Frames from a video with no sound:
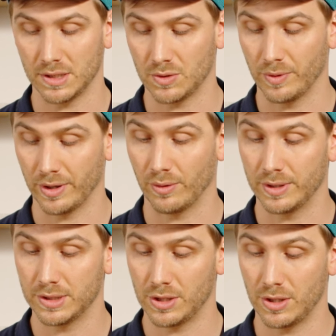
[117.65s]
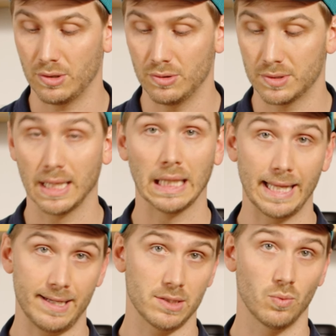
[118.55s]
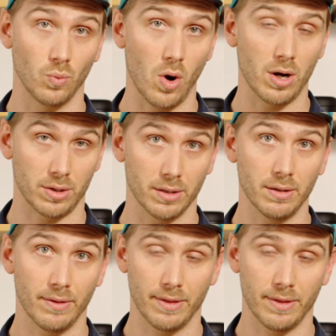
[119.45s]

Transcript: is we're going to use less water